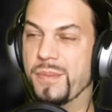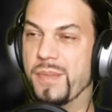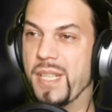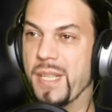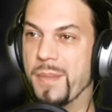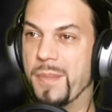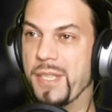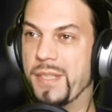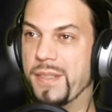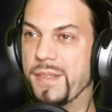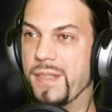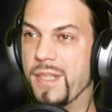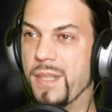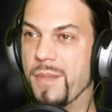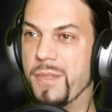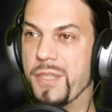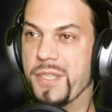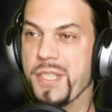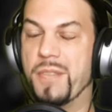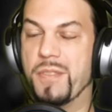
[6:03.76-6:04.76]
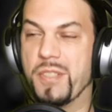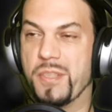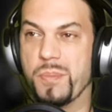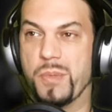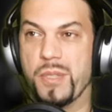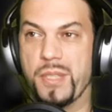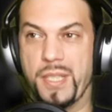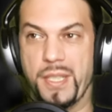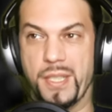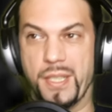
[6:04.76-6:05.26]
I mean, obviously he was
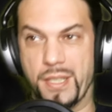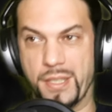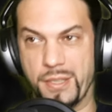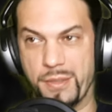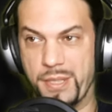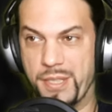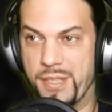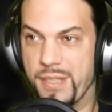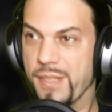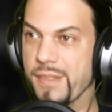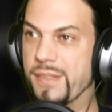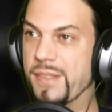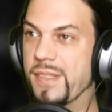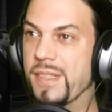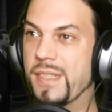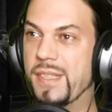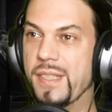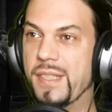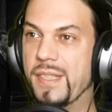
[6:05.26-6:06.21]
born in Hungary, you know. Thanks.